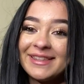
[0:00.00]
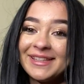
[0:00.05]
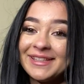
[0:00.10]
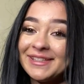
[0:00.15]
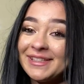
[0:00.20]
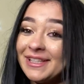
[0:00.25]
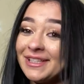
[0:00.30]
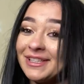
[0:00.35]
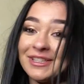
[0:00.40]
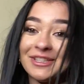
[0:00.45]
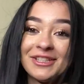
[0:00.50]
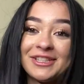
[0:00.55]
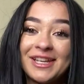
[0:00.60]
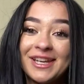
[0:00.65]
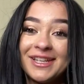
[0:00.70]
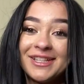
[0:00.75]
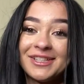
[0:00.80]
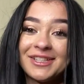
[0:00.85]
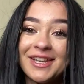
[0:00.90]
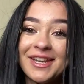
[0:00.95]
It doesn't
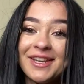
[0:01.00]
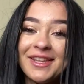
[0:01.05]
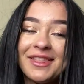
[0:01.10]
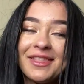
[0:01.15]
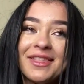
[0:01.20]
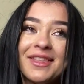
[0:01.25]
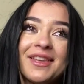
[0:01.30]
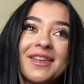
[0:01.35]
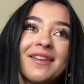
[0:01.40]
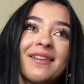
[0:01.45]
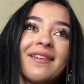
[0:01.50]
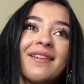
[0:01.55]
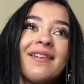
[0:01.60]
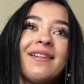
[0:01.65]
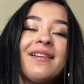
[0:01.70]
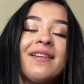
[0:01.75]
change anything.